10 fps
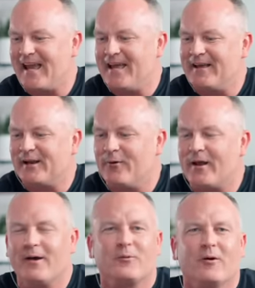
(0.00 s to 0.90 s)
and then go
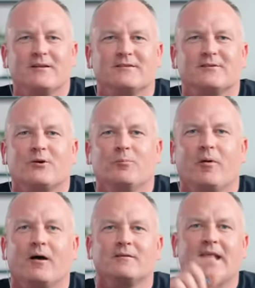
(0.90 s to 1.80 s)
down to where it says
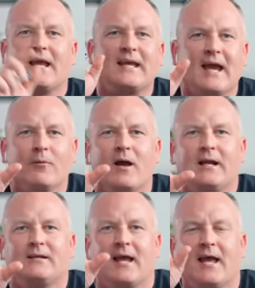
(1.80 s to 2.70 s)
coupons and get
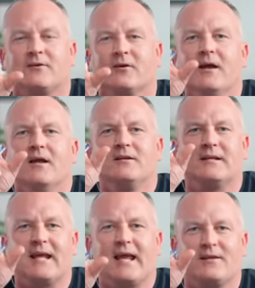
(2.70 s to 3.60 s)
ready to enter
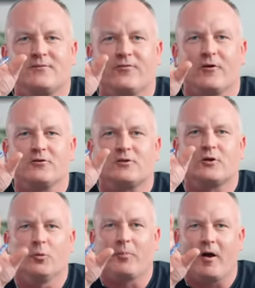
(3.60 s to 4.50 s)
today's first
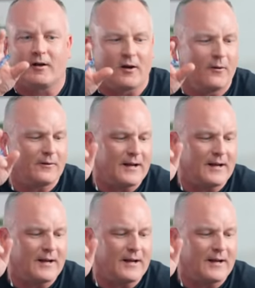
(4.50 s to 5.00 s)
coupon code.